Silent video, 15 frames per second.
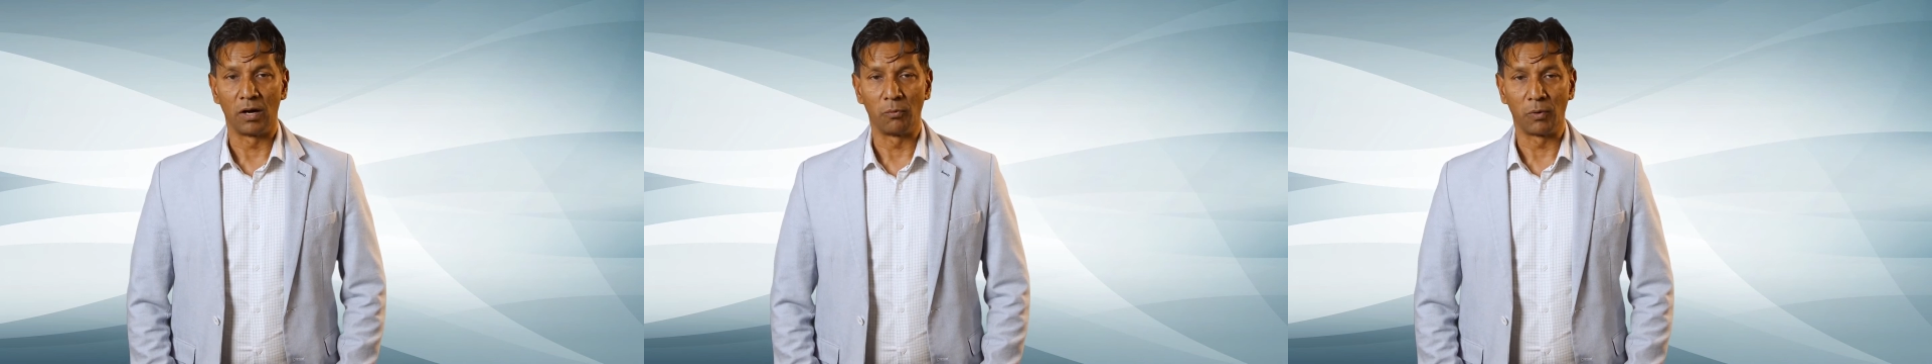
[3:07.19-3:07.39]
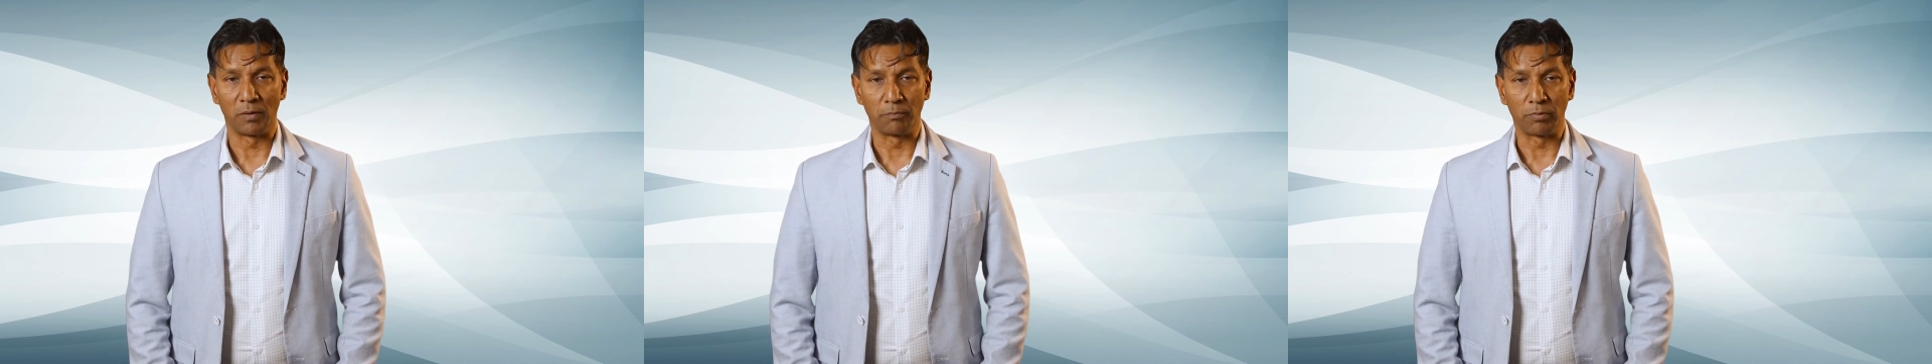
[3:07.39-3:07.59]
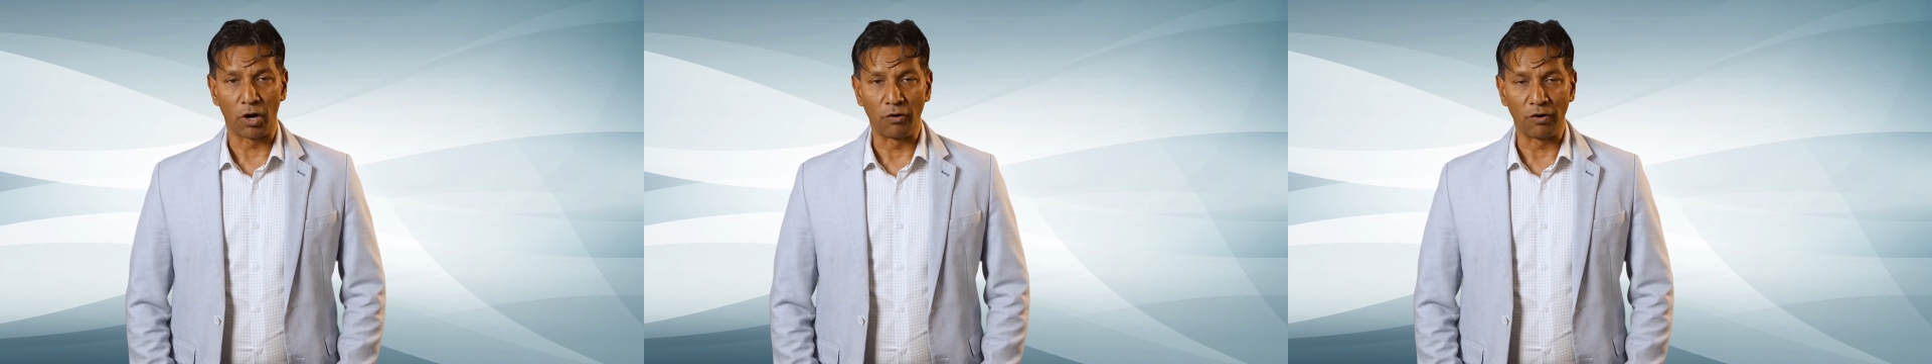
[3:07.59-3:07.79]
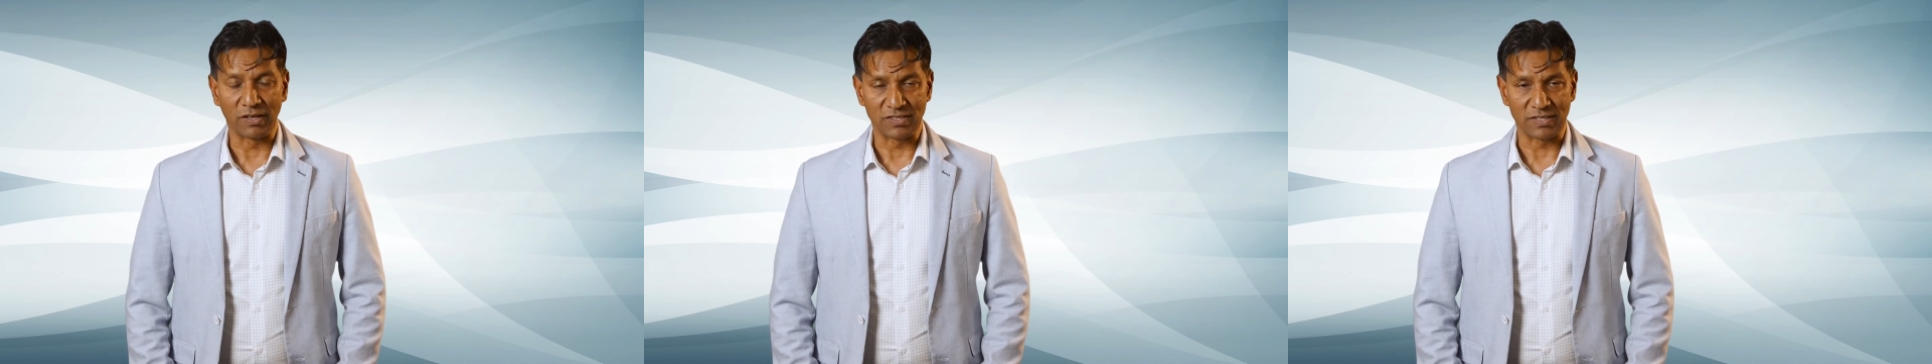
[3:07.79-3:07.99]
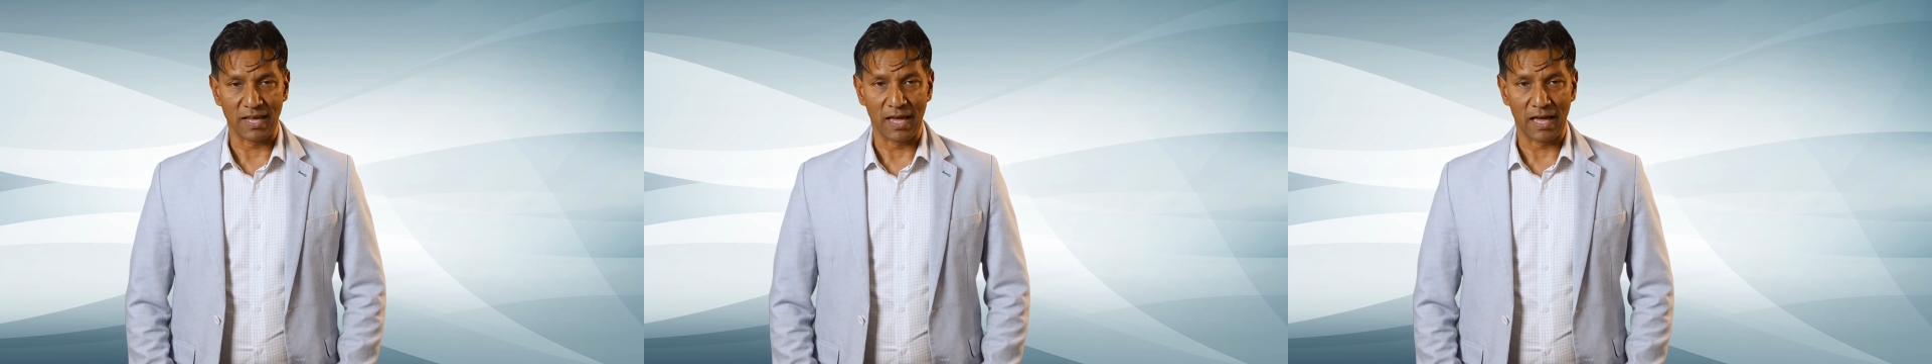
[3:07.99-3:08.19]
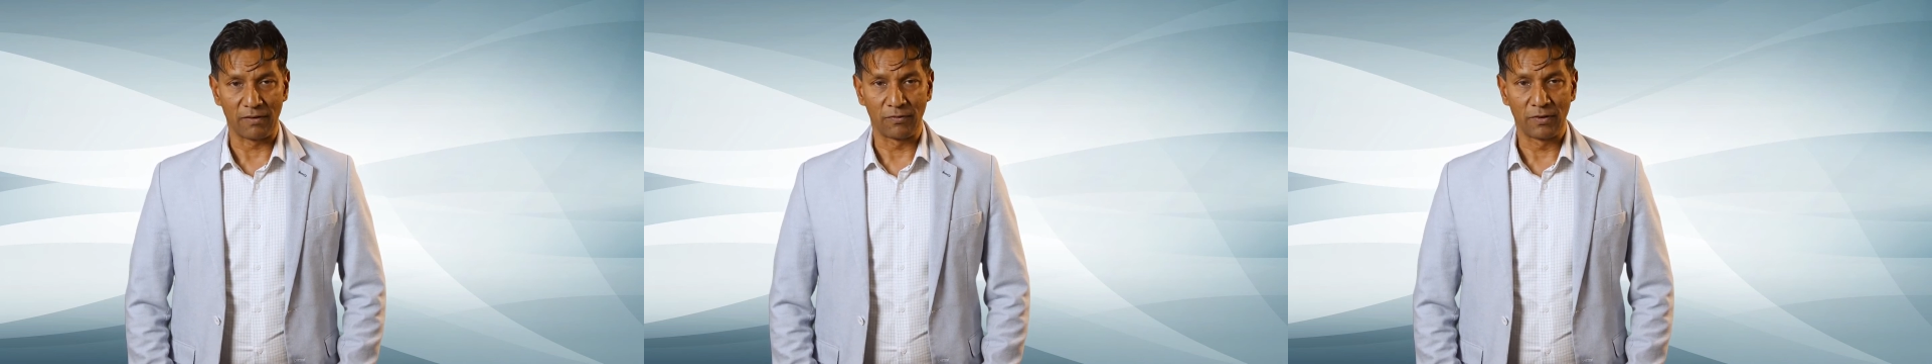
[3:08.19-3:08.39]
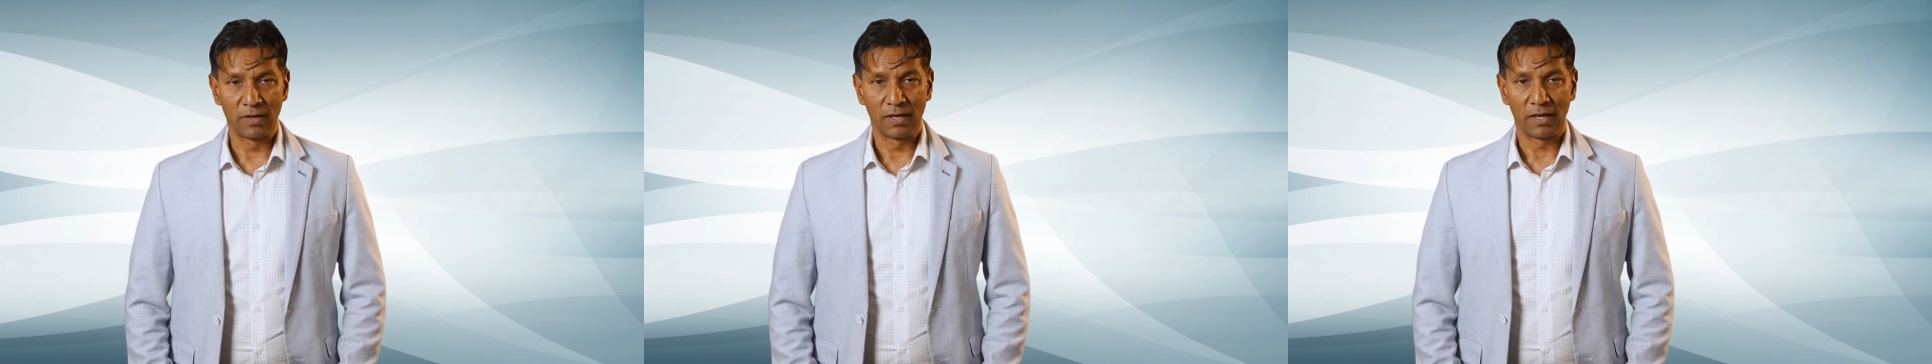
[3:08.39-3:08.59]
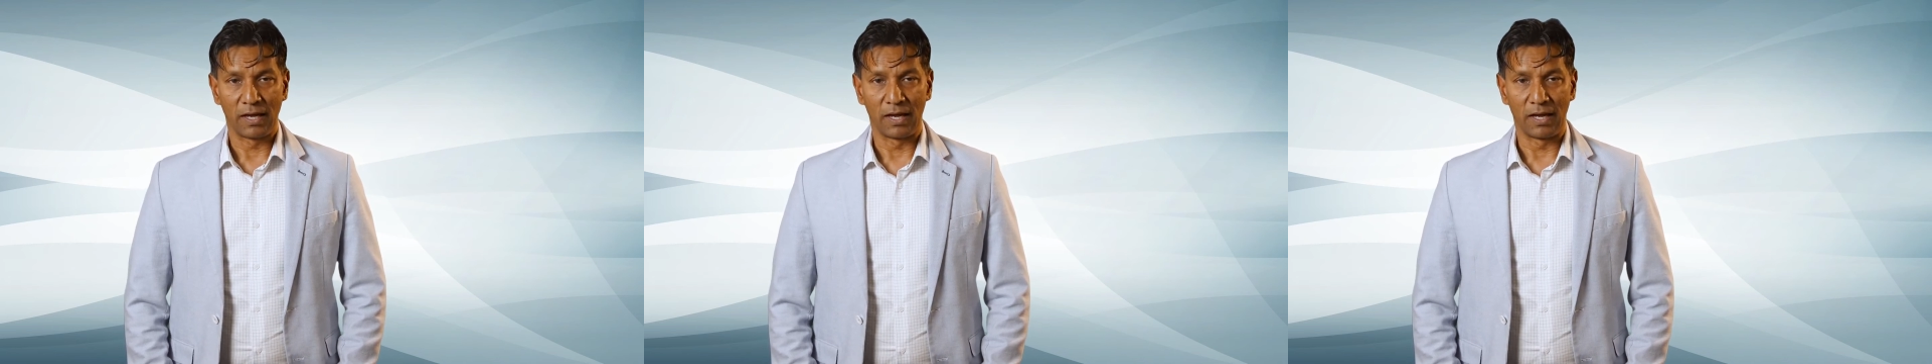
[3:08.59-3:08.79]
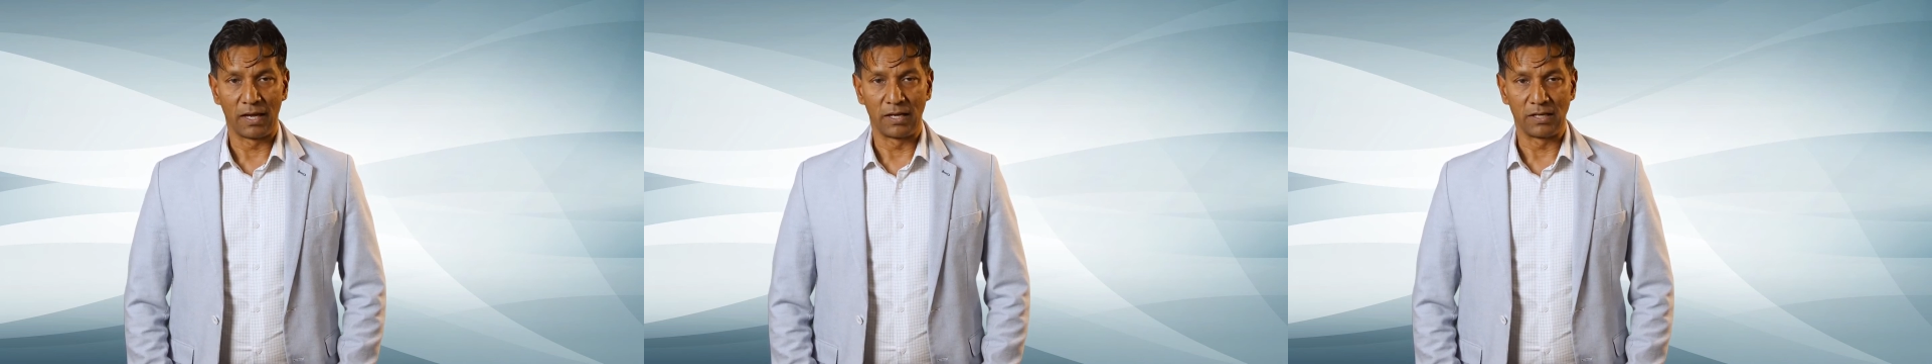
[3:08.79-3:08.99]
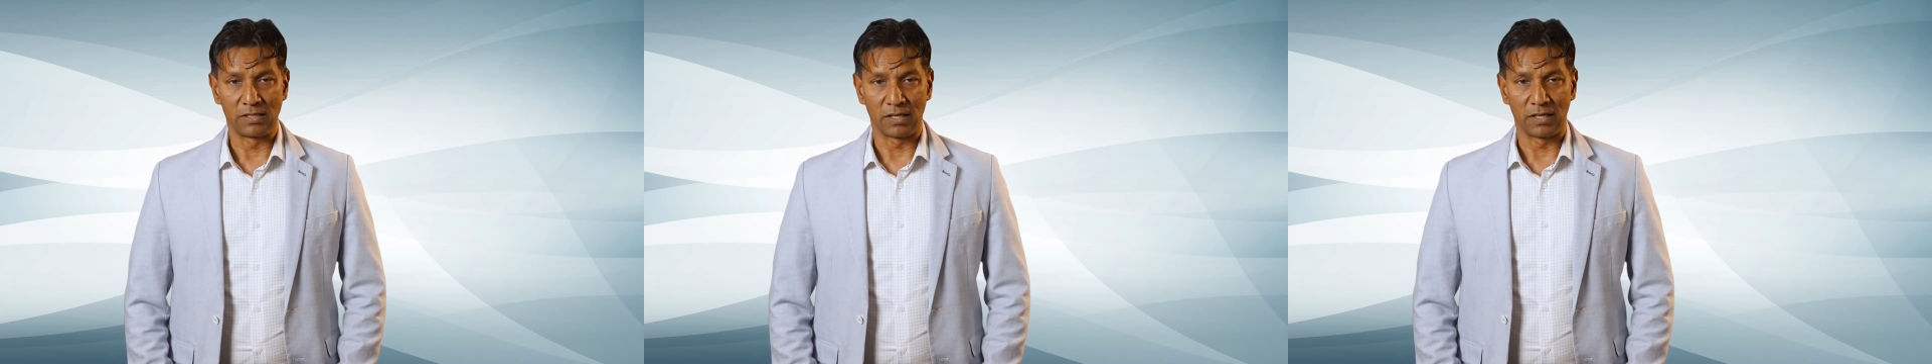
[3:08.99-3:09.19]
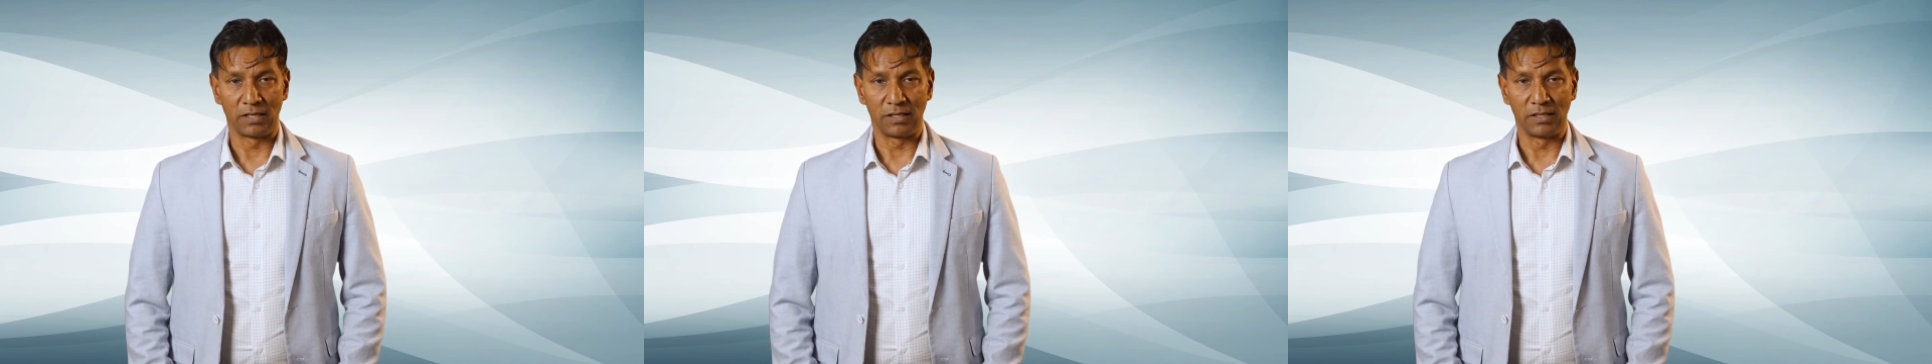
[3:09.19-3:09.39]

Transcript: what products they have, and